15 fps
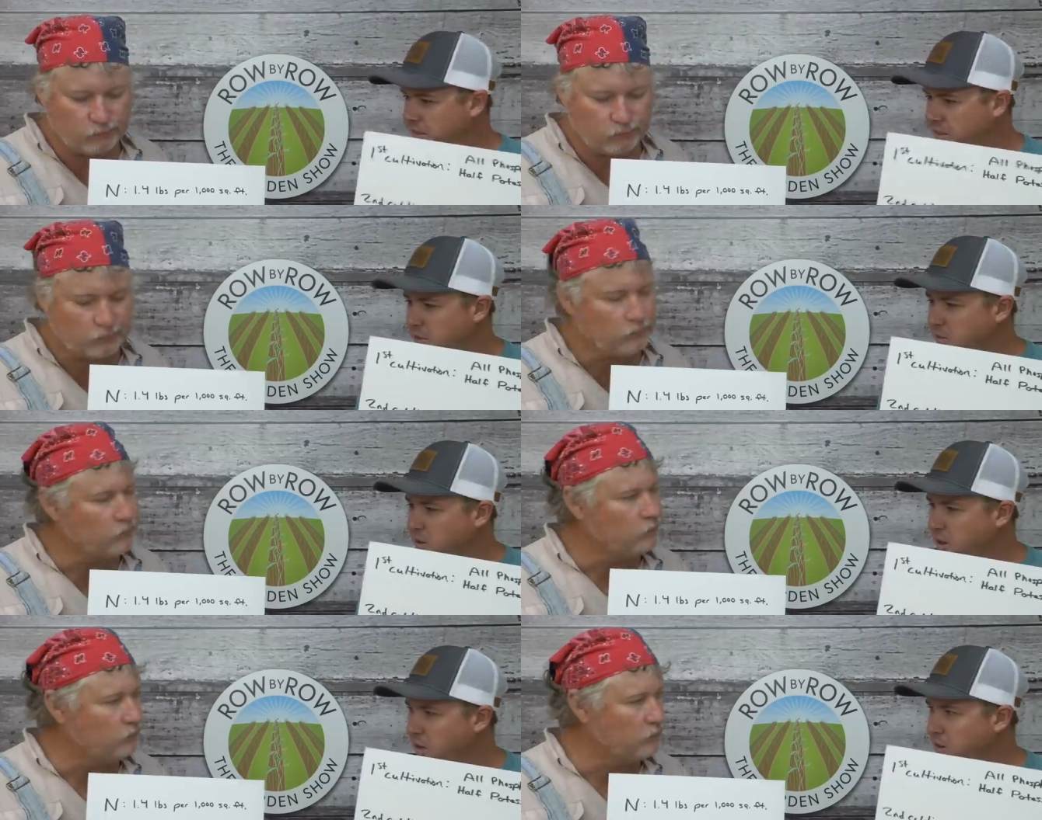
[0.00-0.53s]
Speaker 1: and
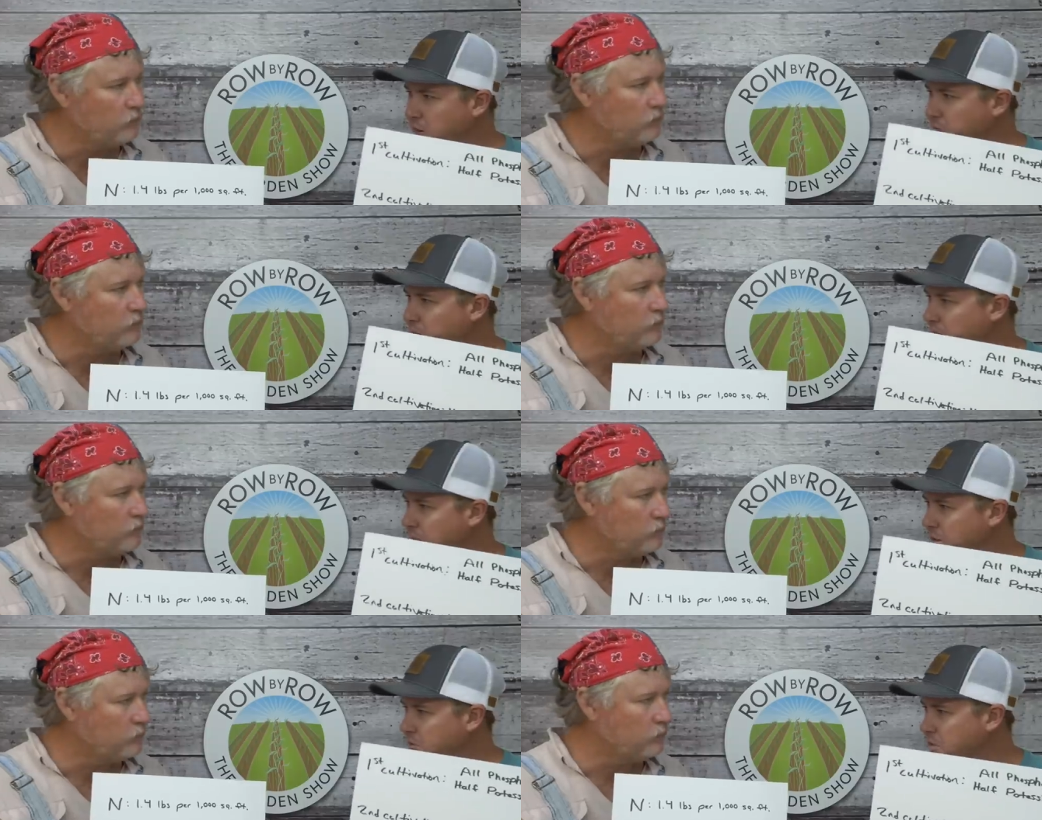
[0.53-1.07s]
do all your
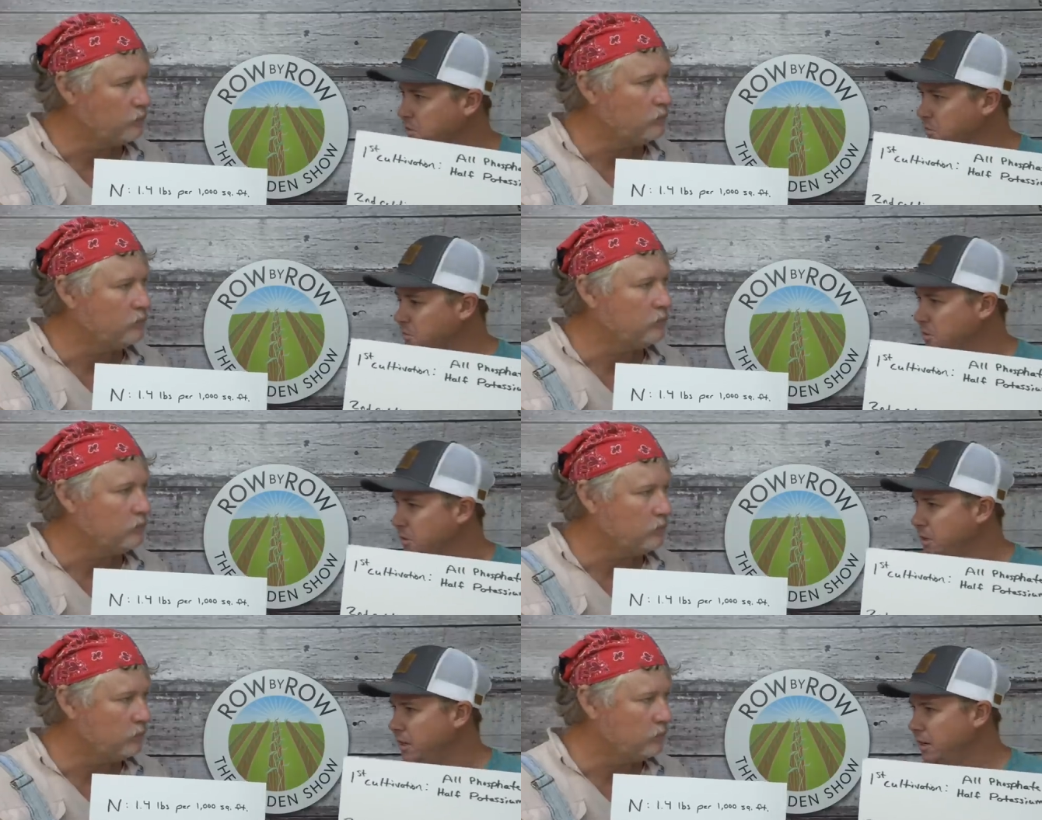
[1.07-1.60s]
nitrogen at
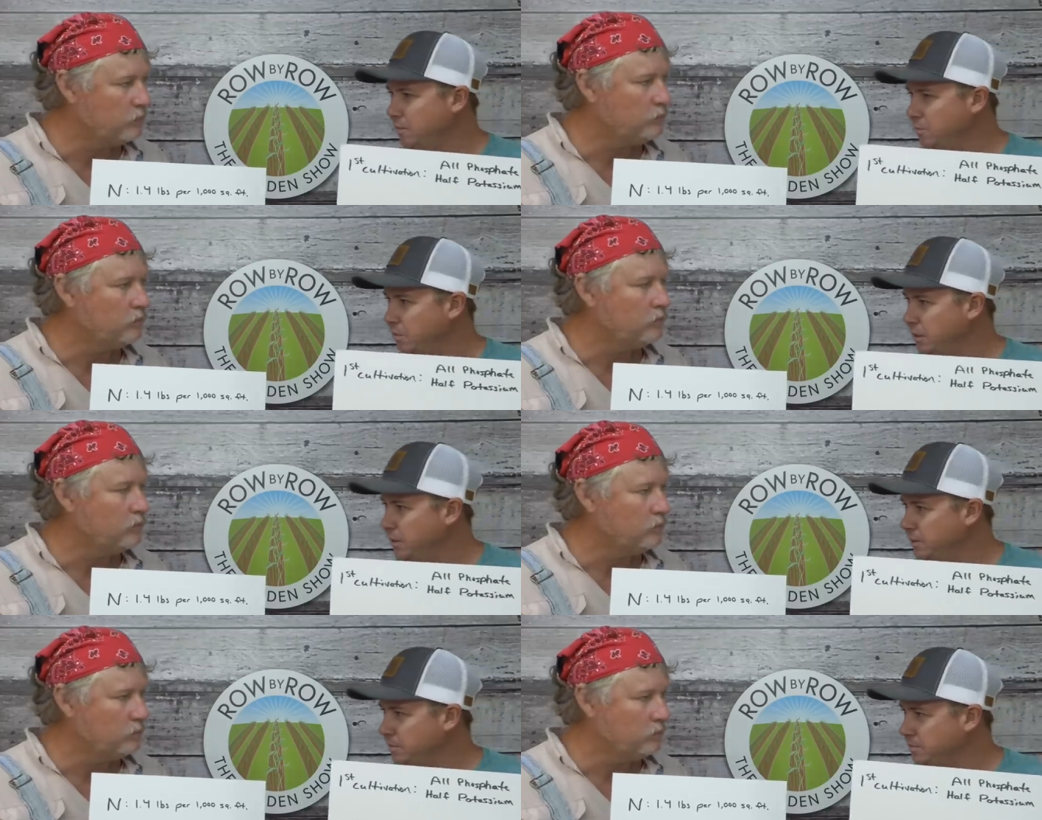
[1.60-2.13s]
one time
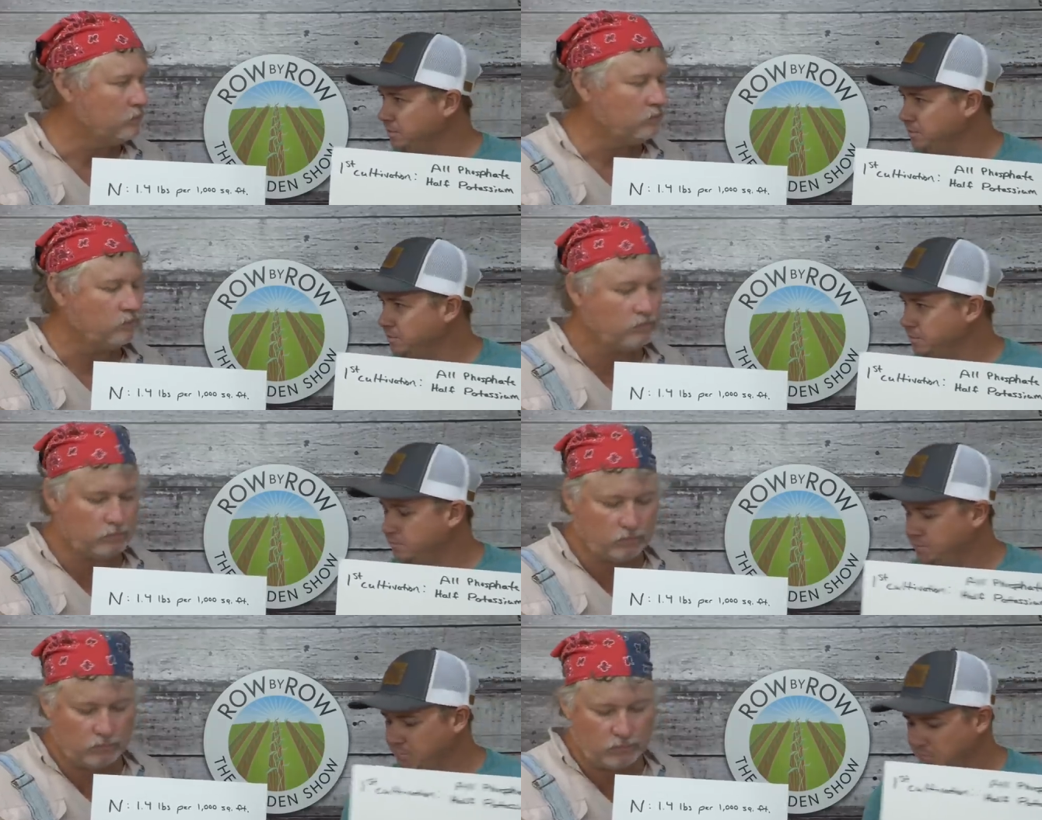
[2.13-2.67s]
there. Mm
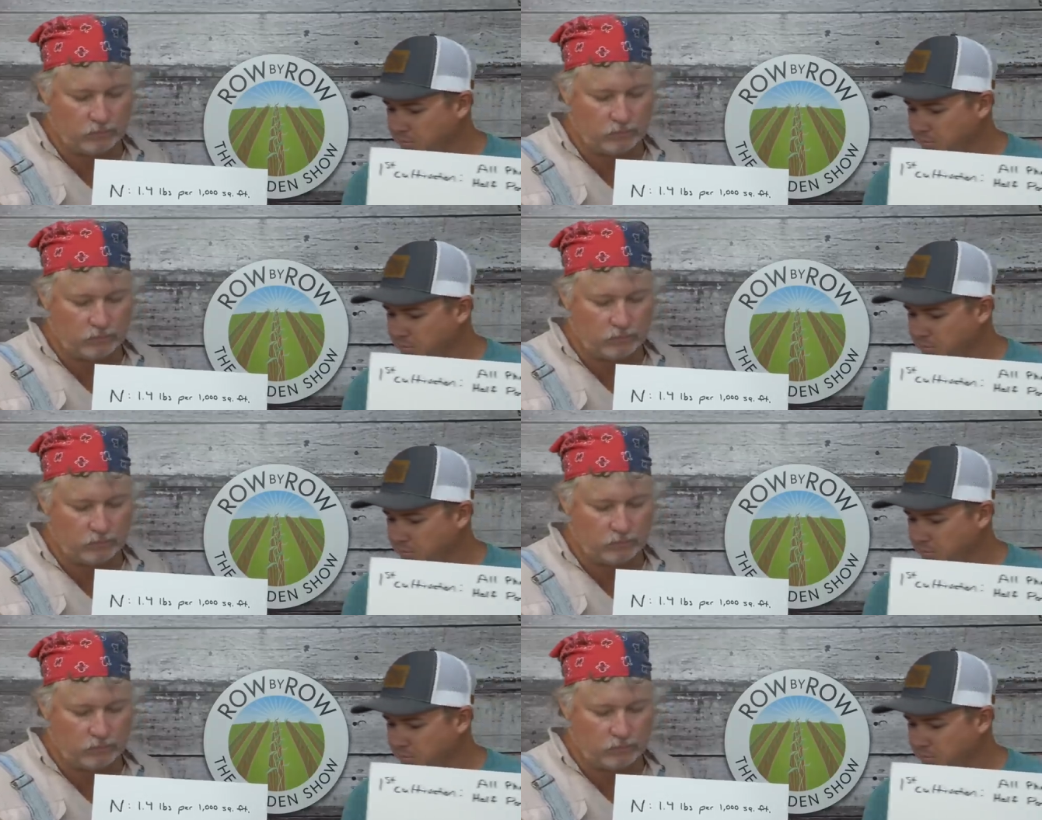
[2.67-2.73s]
-hmm.